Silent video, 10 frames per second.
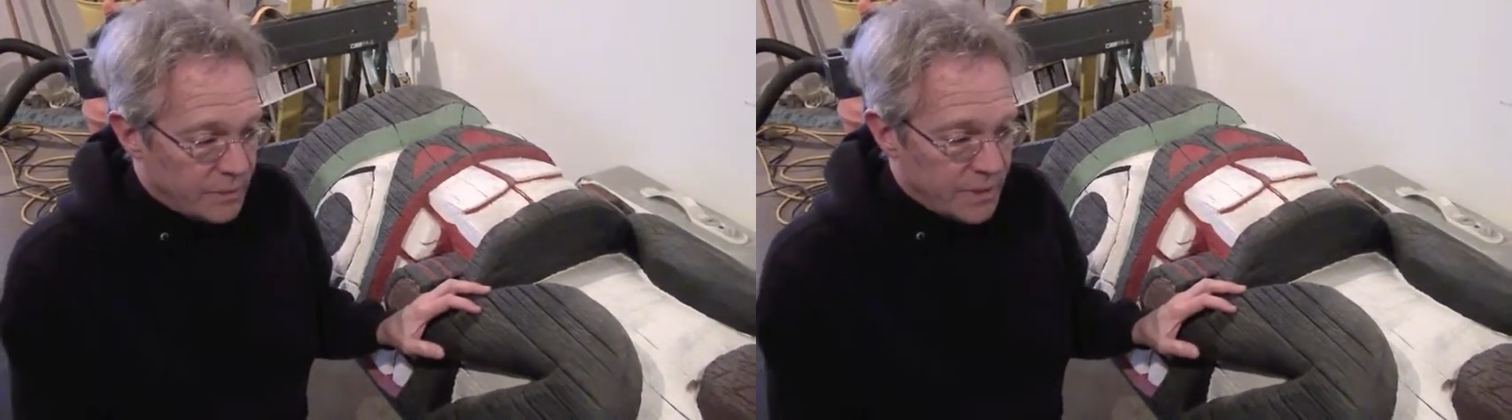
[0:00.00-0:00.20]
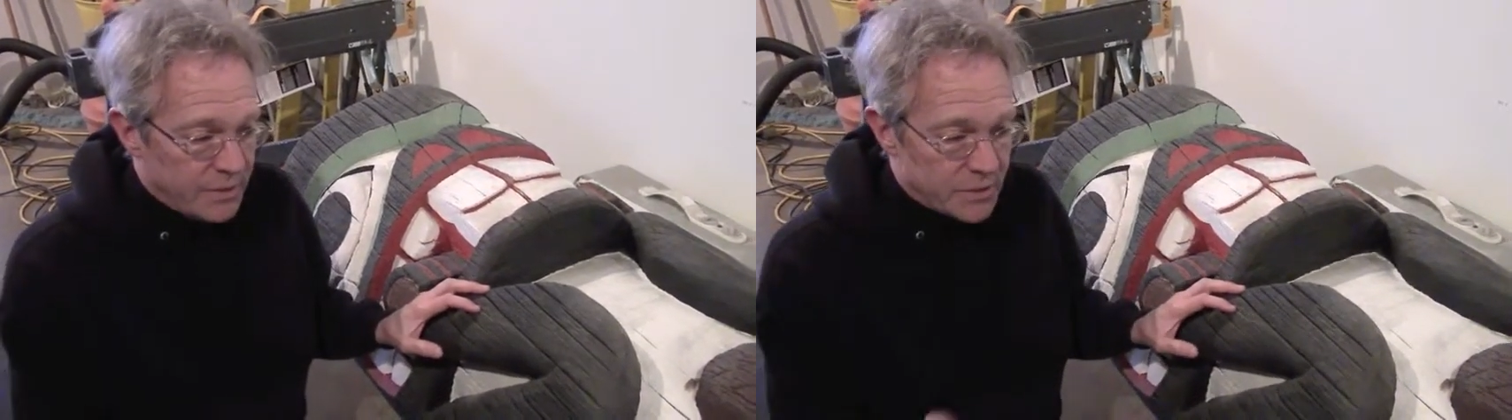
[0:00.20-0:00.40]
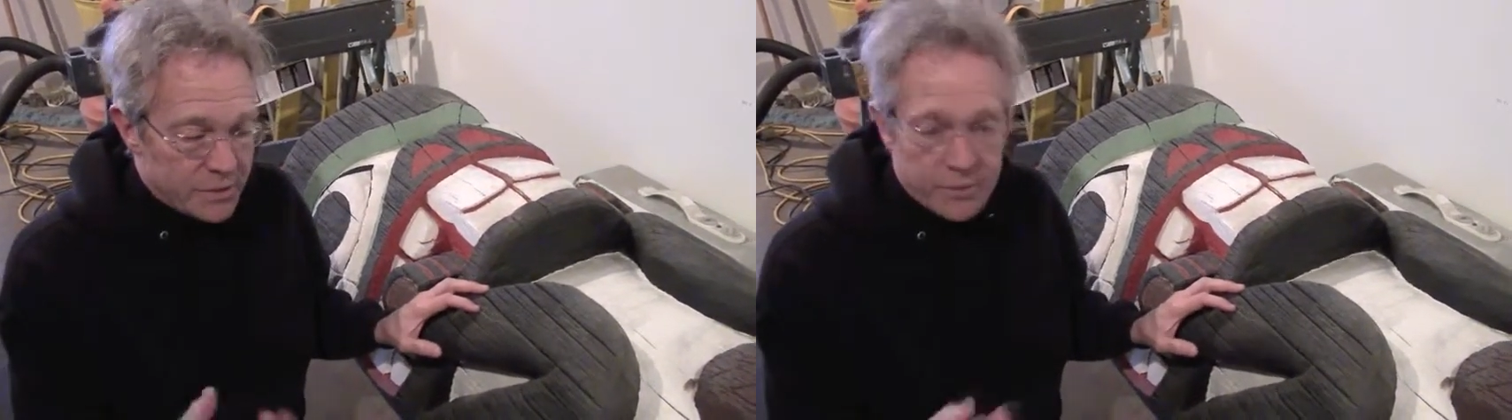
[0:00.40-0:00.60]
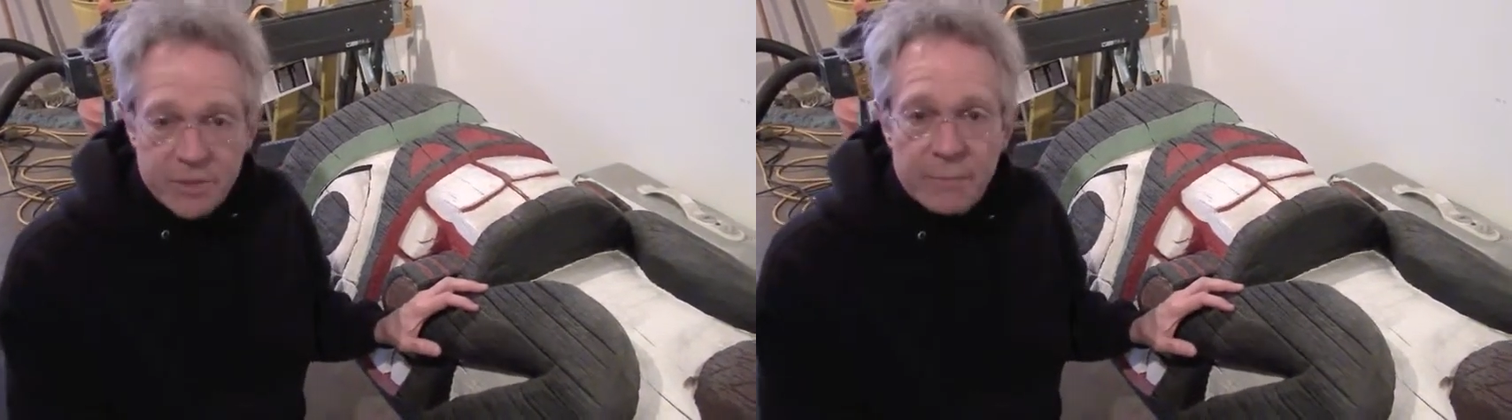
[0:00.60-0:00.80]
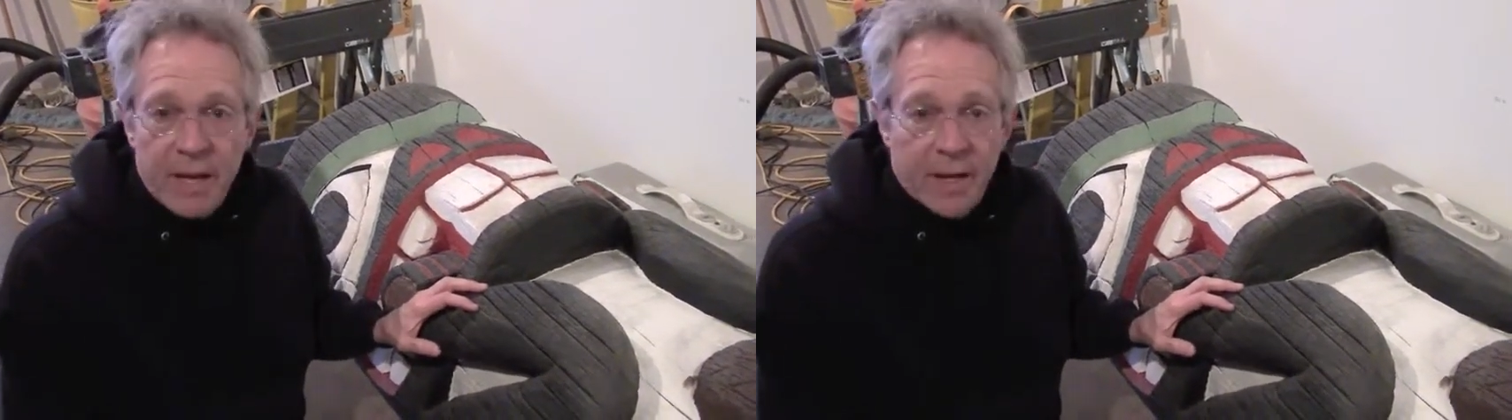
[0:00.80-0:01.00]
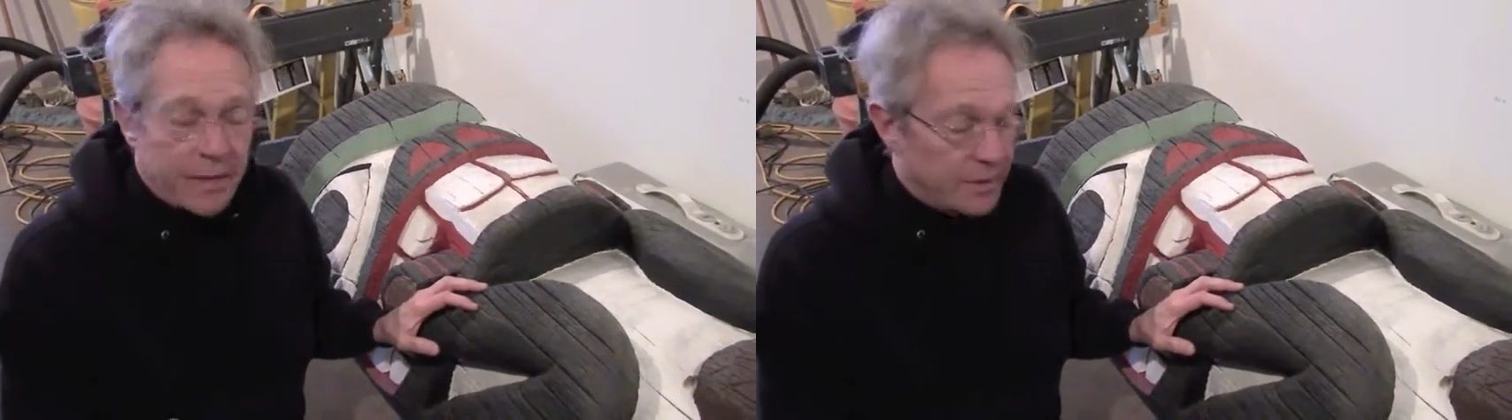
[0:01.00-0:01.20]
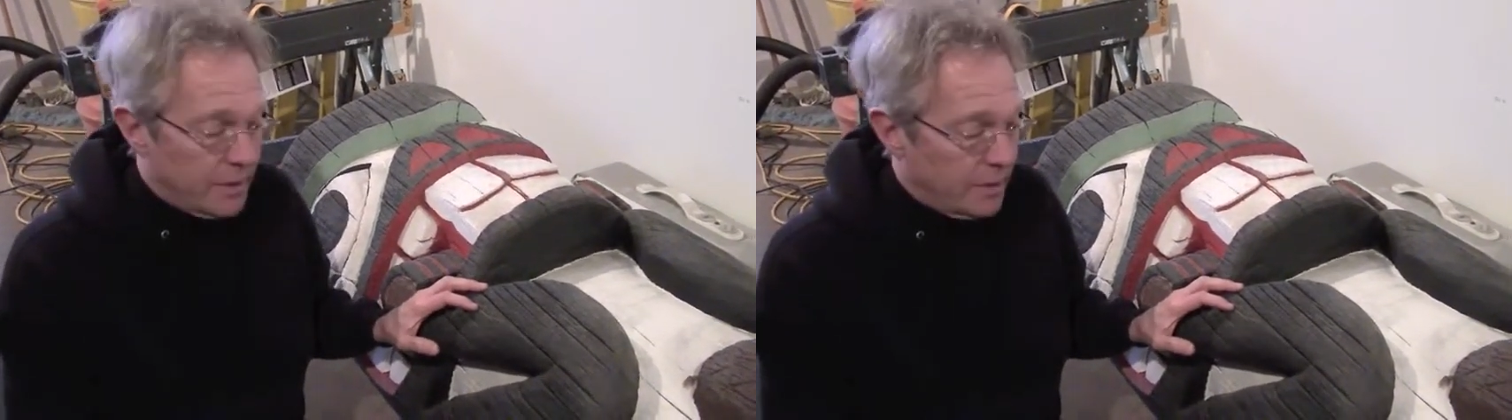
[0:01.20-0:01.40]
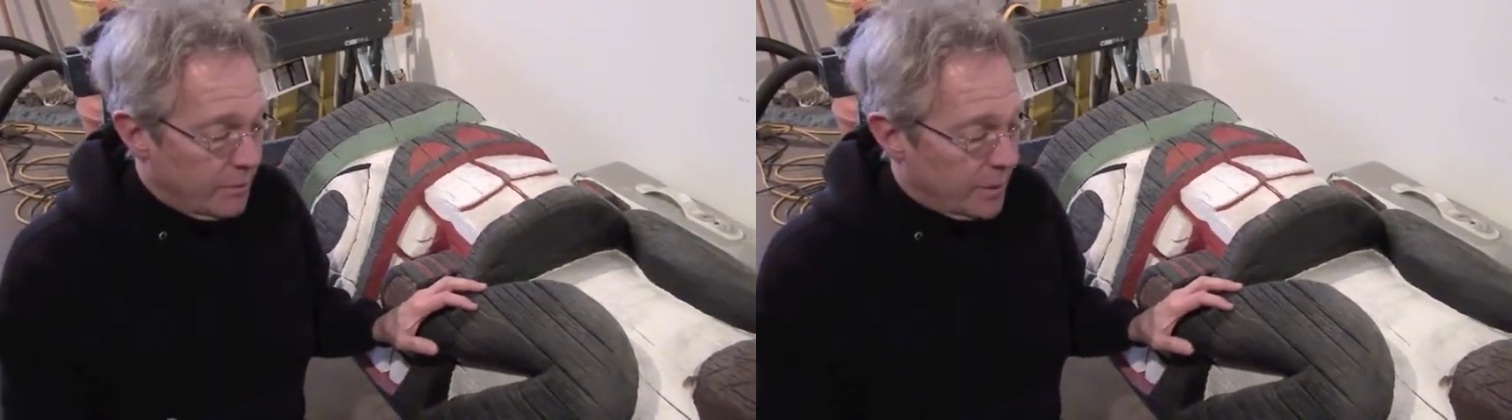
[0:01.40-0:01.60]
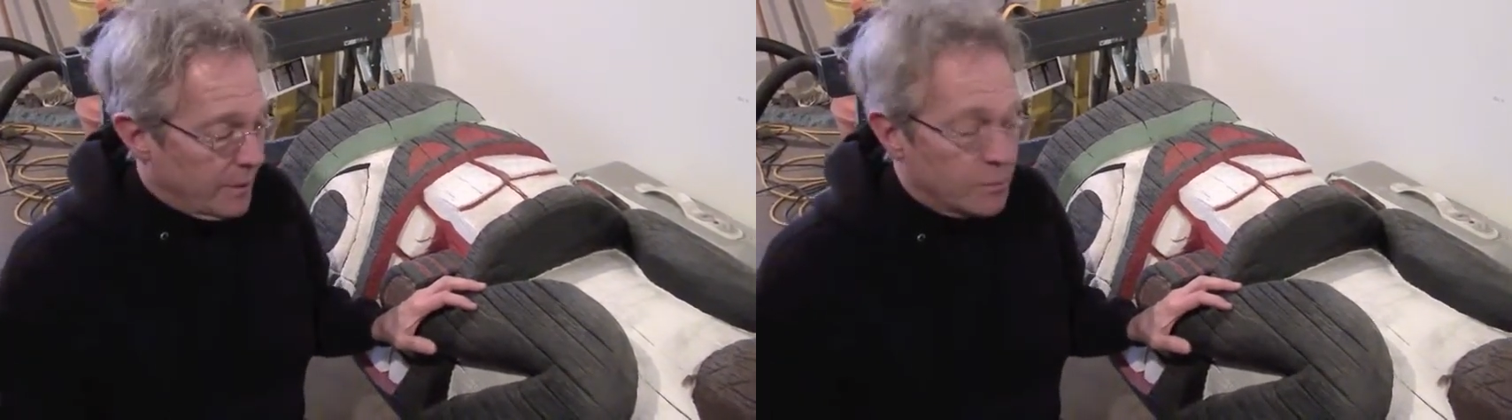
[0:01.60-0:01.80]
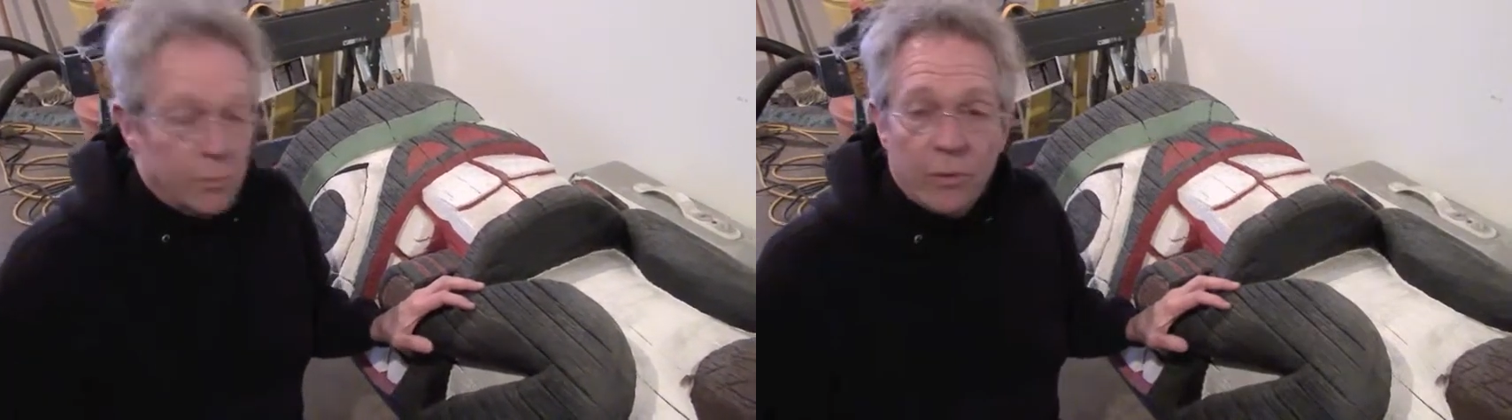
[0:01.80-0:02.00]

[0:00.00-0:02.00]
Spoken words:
tends to expand and it becomes